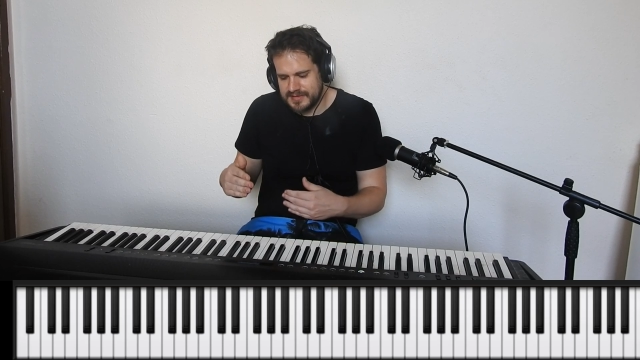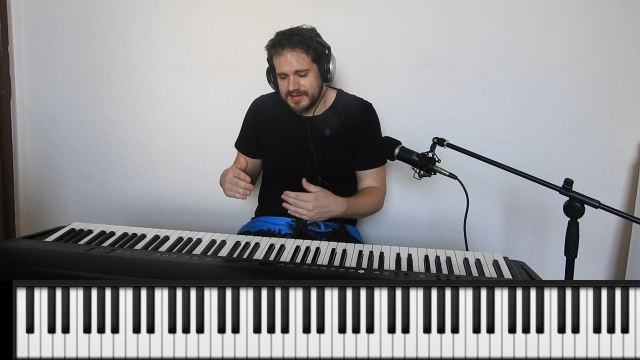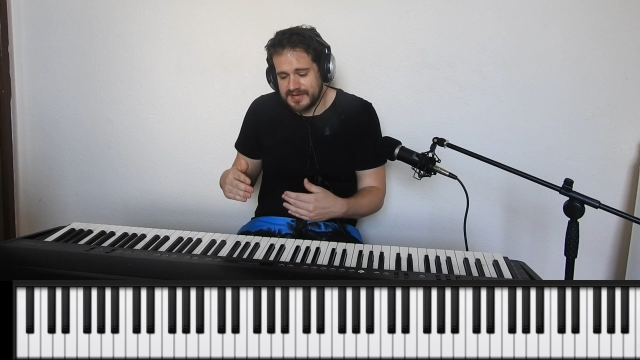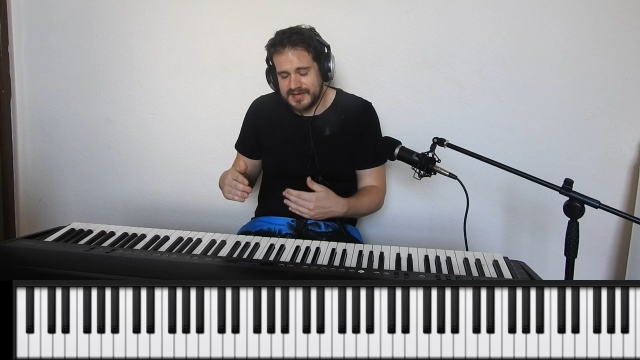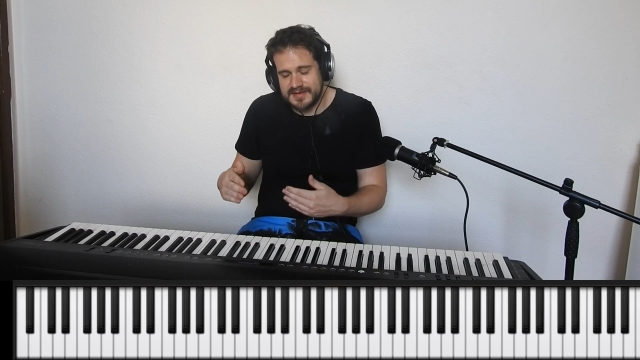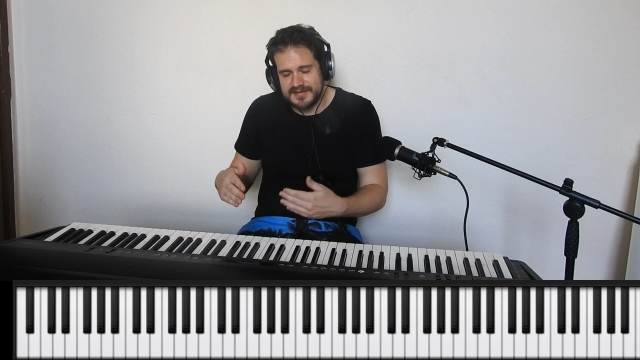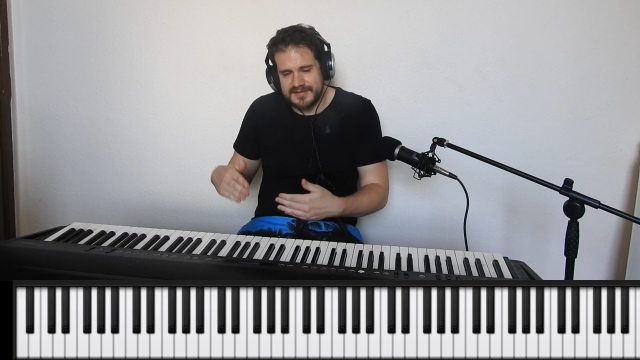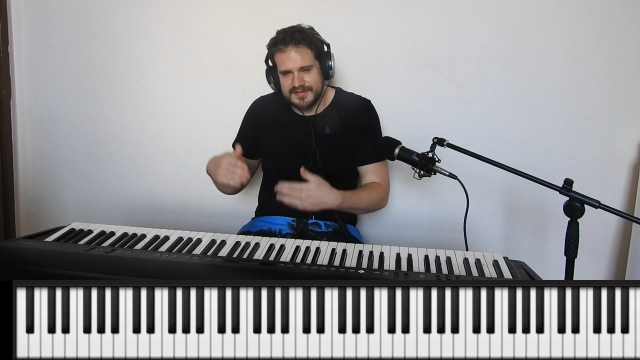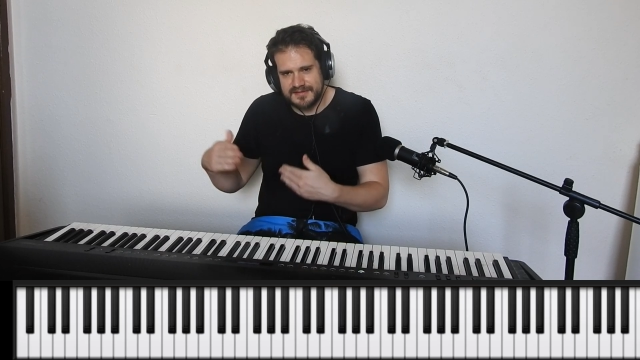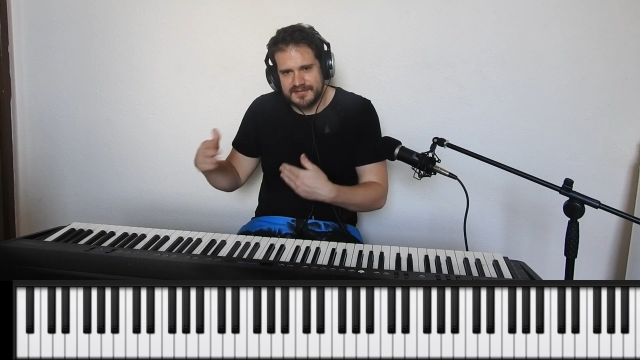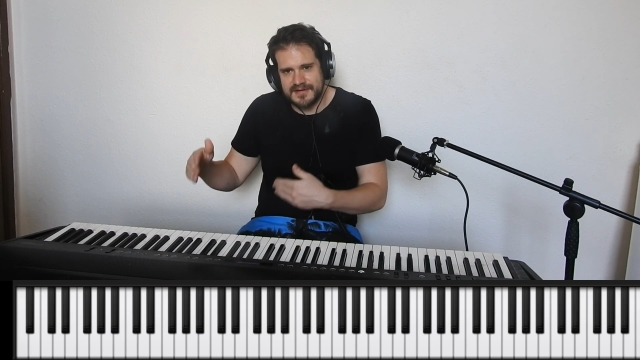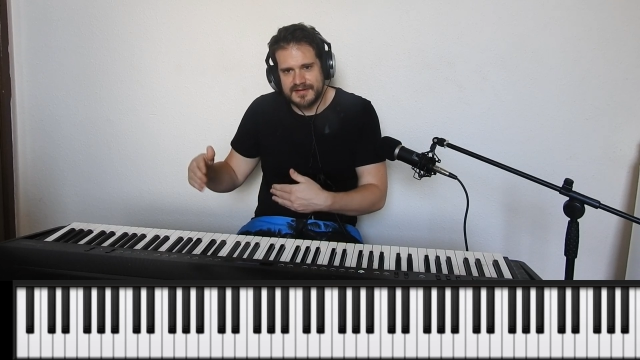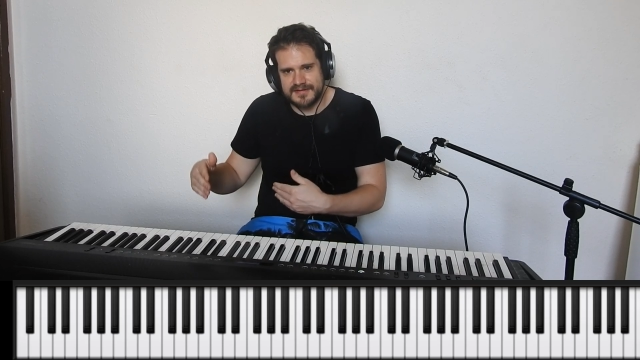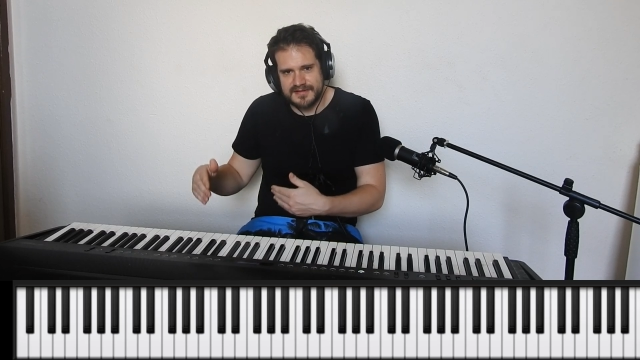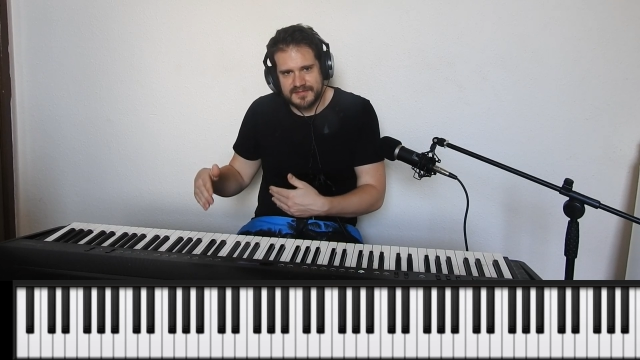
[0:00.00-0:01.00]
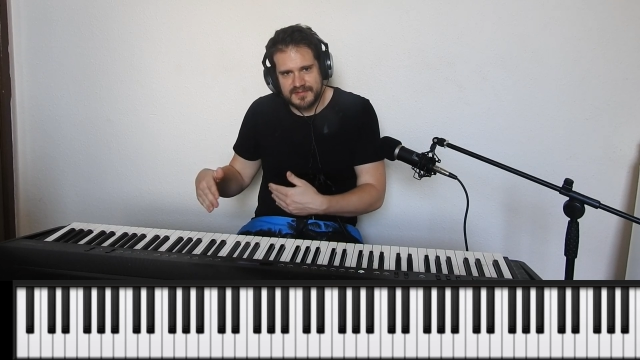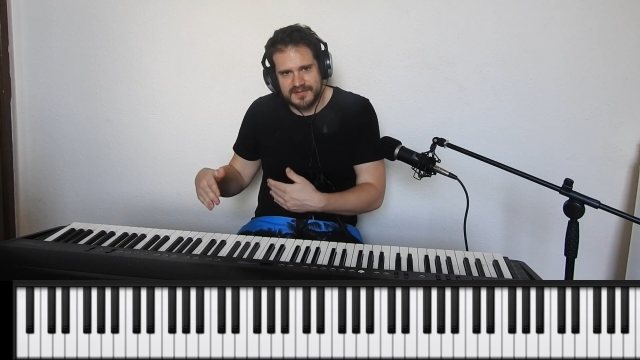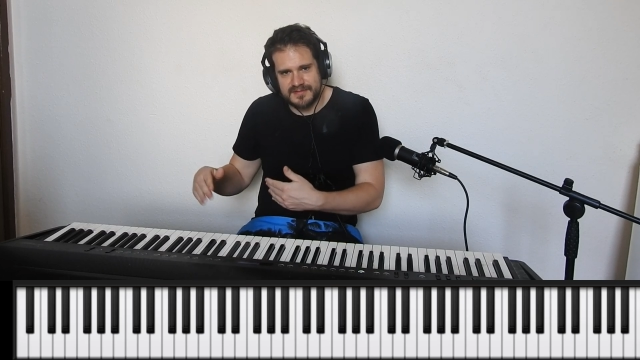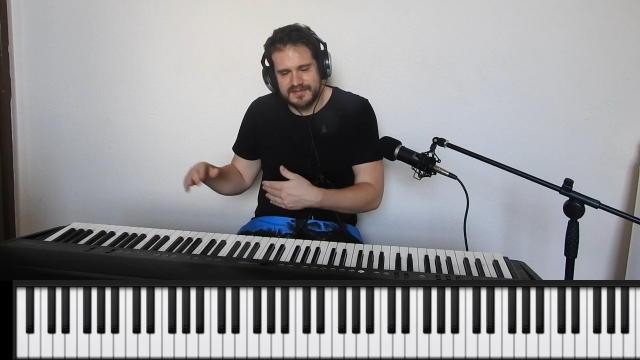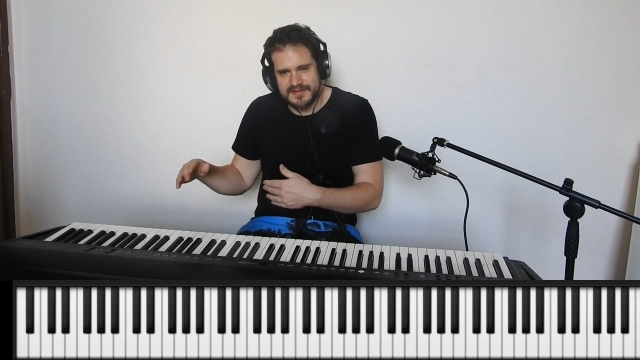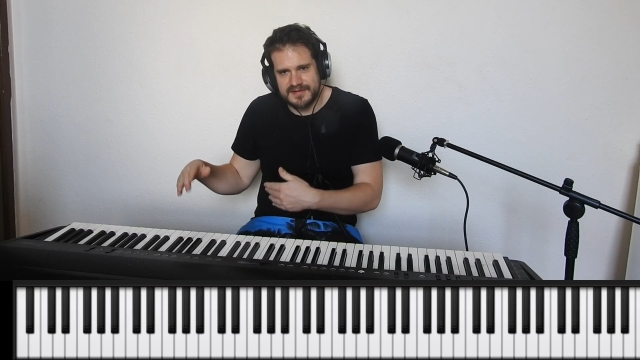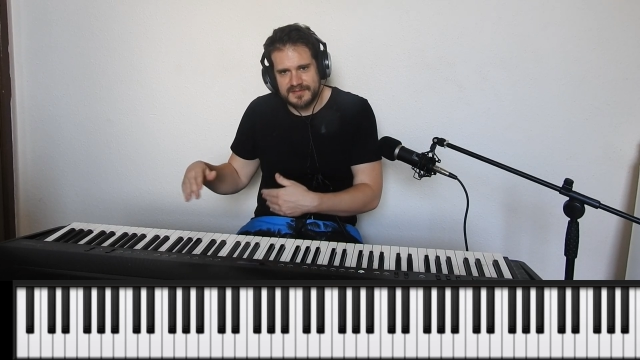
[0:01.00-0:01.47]
I guess, structure, but
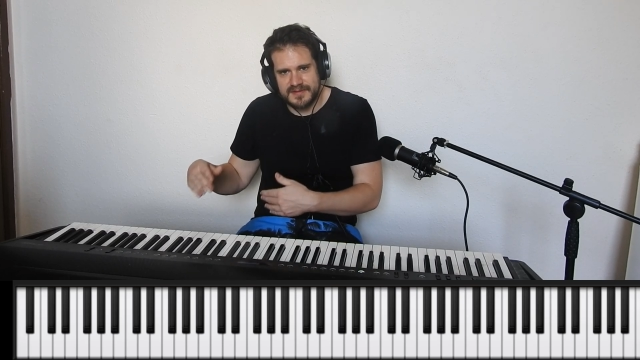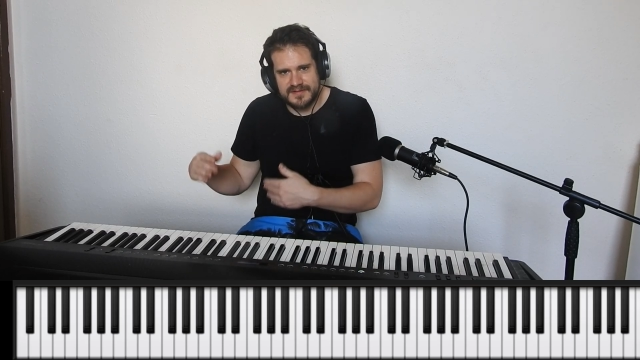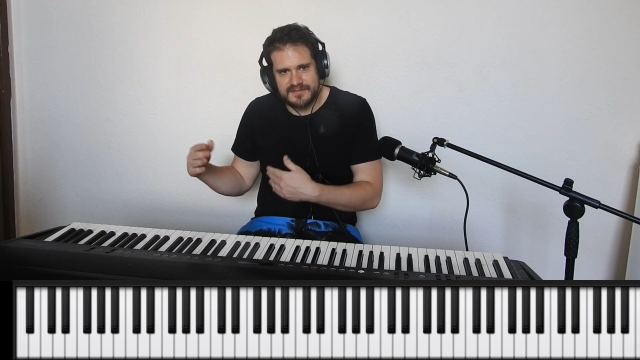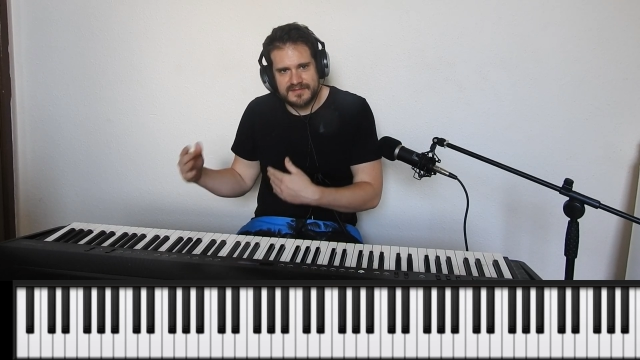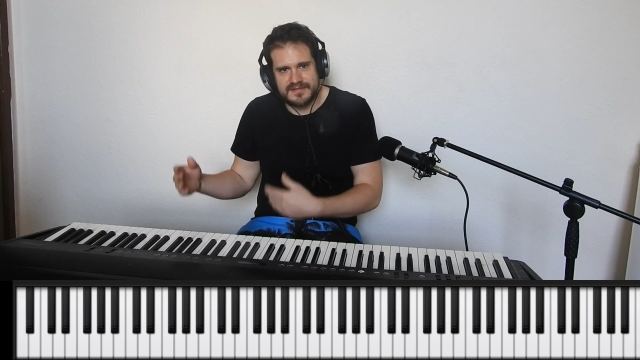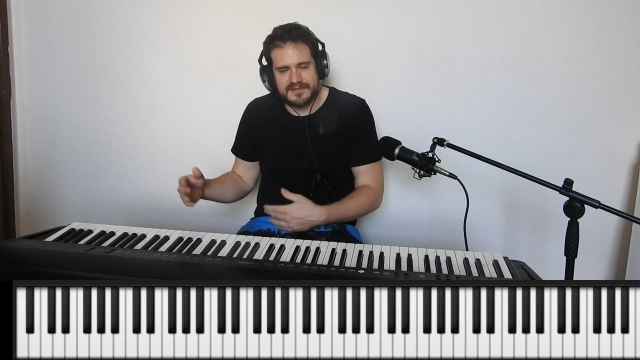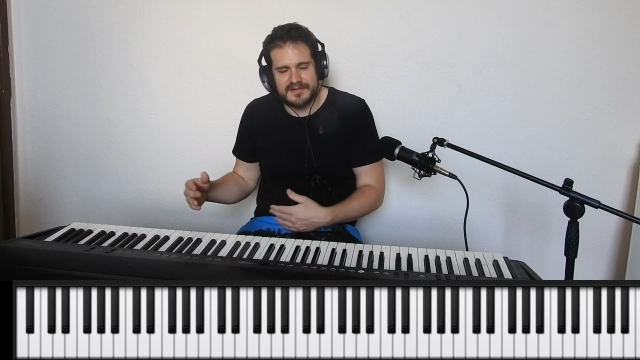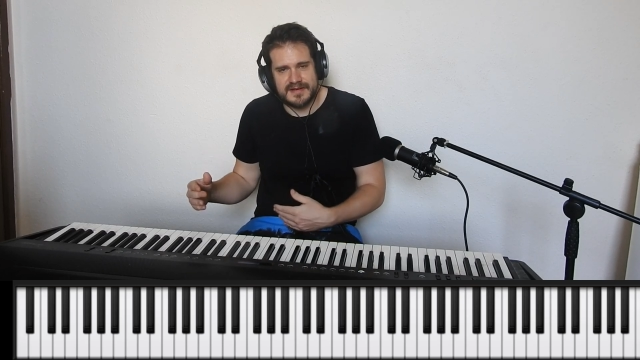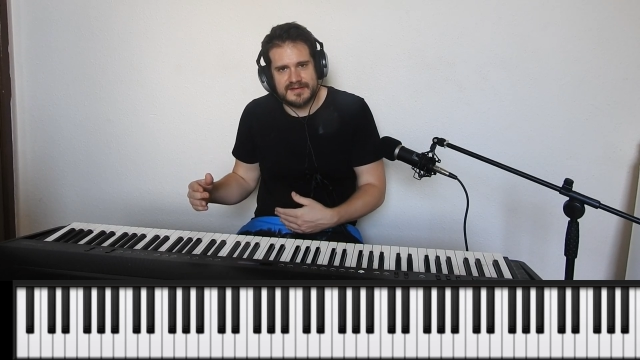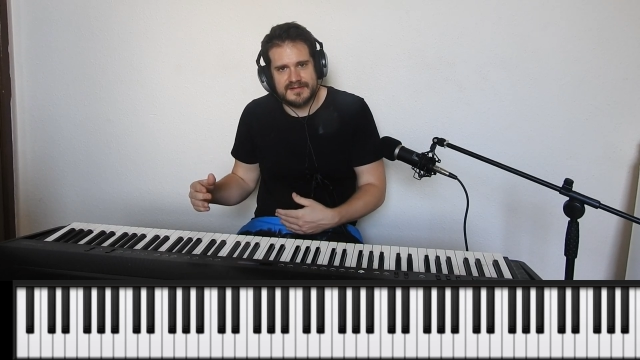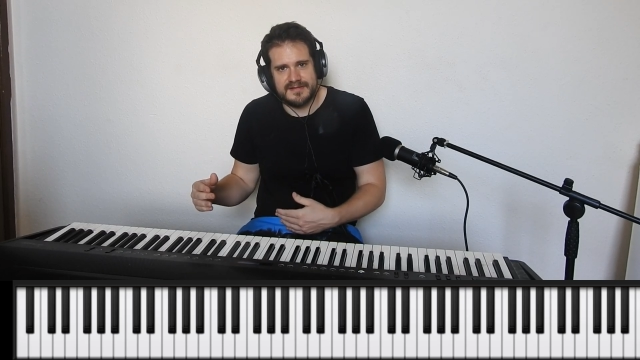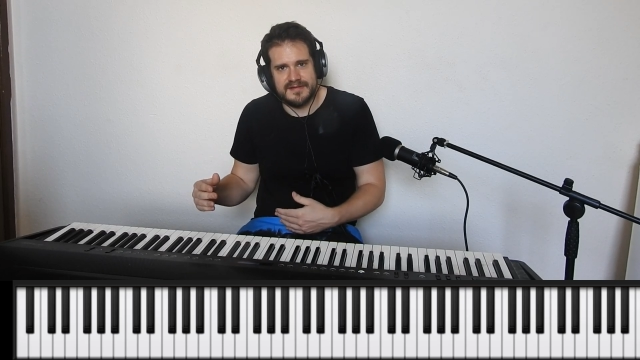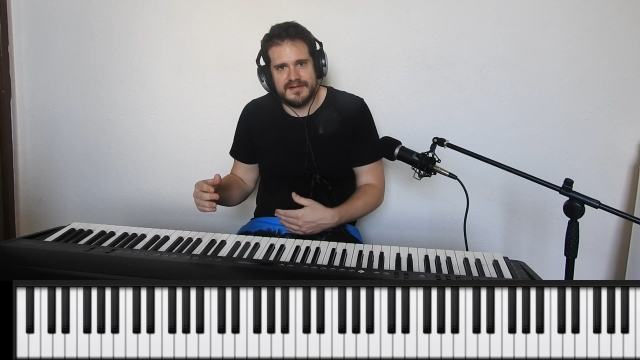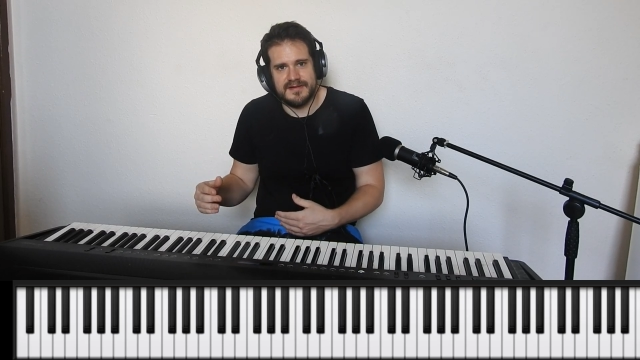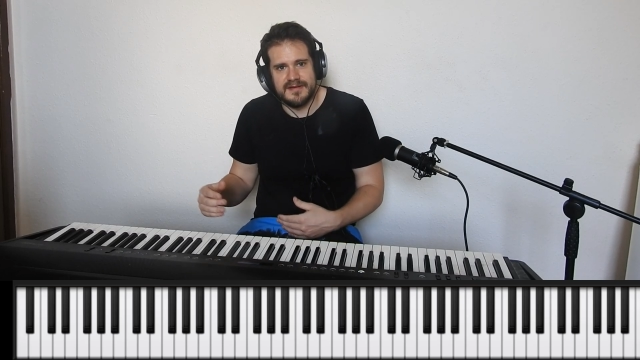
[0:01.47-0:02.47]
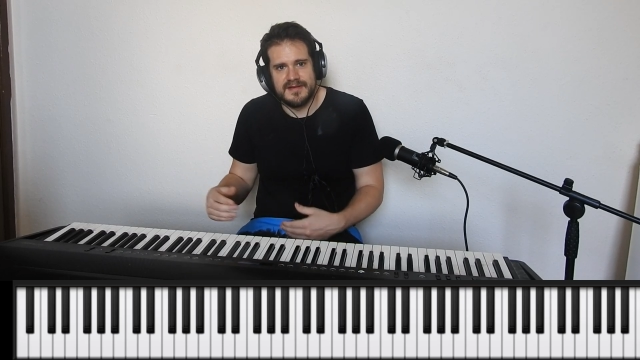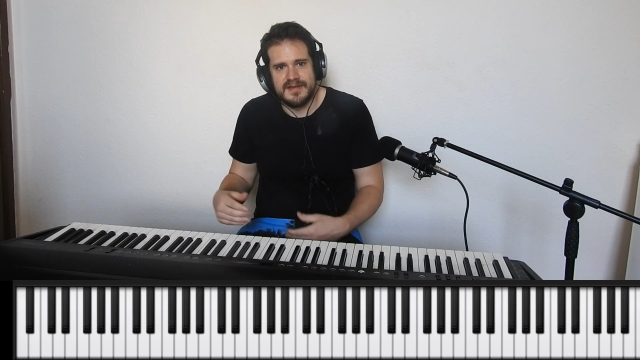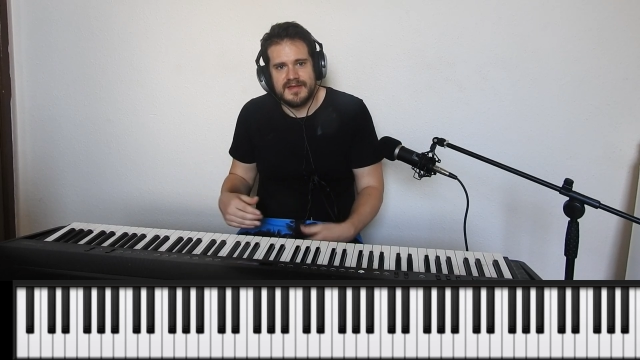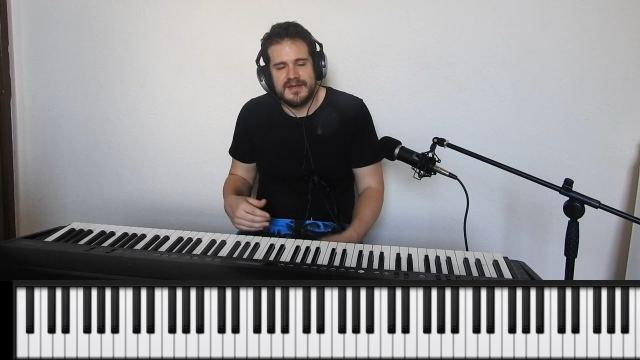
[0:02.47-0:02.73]
also a bit of restriction,